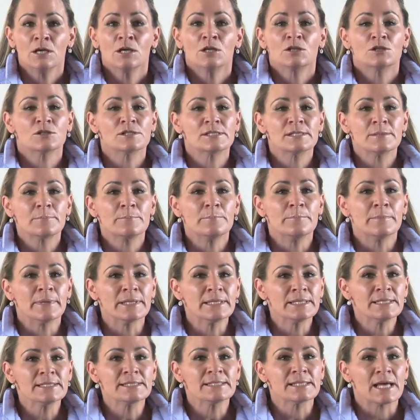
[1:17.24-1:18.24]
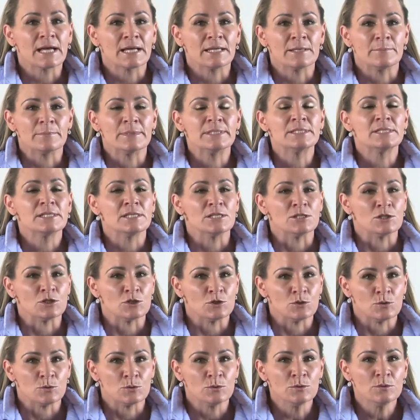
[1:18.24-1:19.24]
To submit assignments in
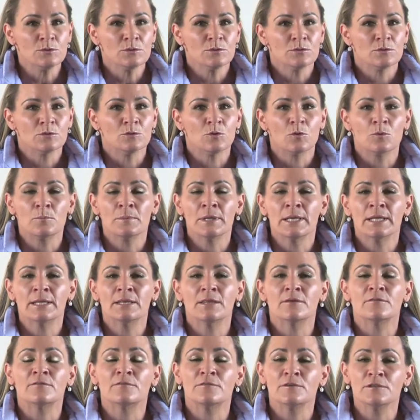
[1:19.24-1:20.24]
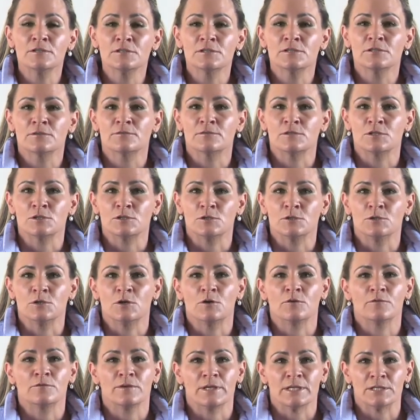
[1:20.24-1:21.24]
June, normally the 1st of June
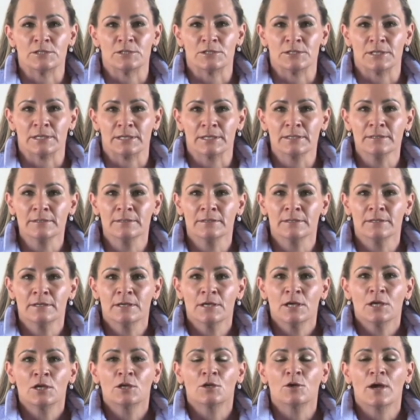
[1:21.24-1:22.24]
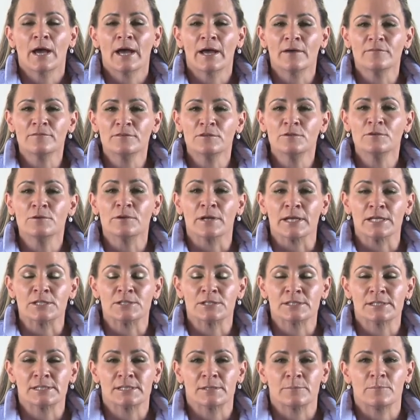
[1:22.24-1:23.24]
of each year, you have to
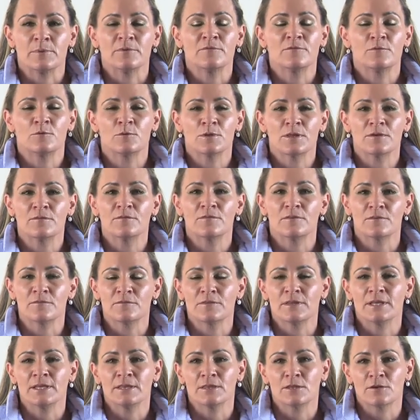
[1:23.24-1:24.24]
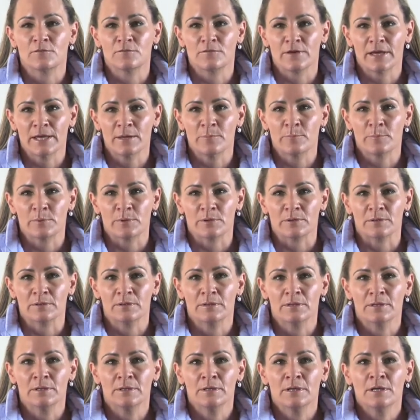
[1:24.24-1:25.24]
register before the 15th of April.
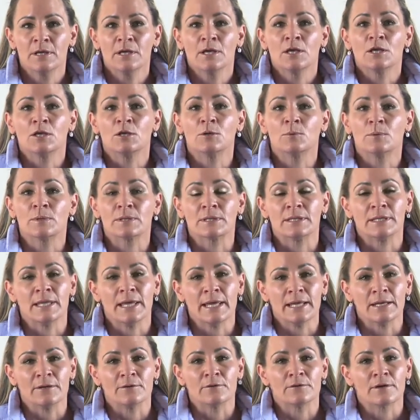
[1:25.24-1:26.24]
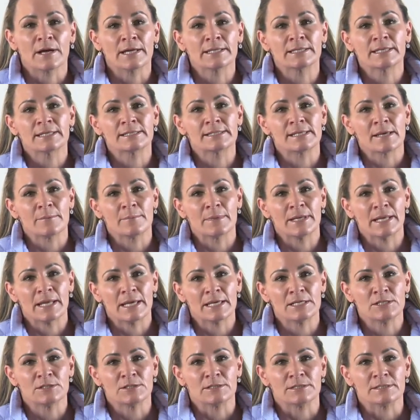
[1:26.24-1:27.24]
You will then write
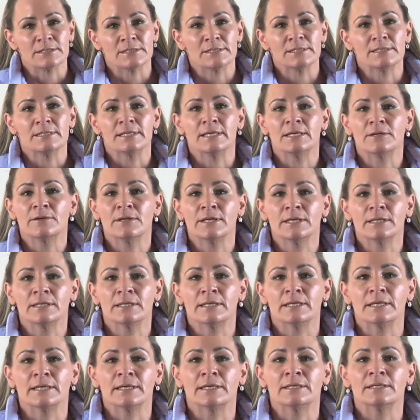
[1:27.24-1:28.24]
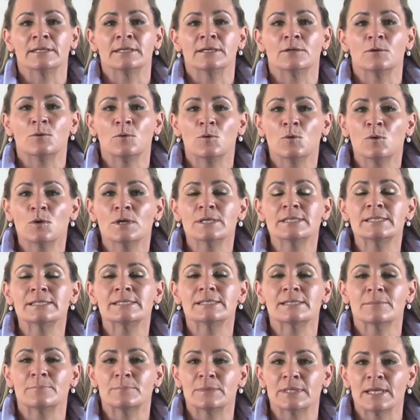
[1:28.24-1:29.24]
examinations during the
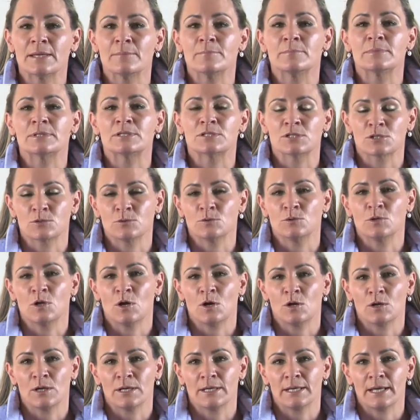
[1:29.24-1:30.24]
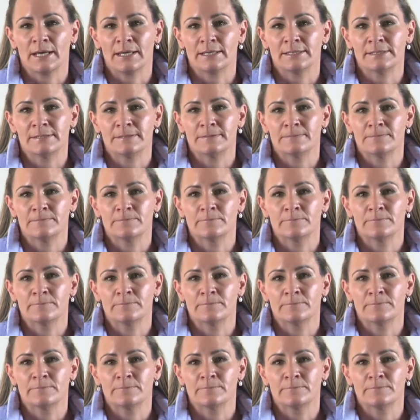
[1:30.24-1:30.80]
August-September school holidays.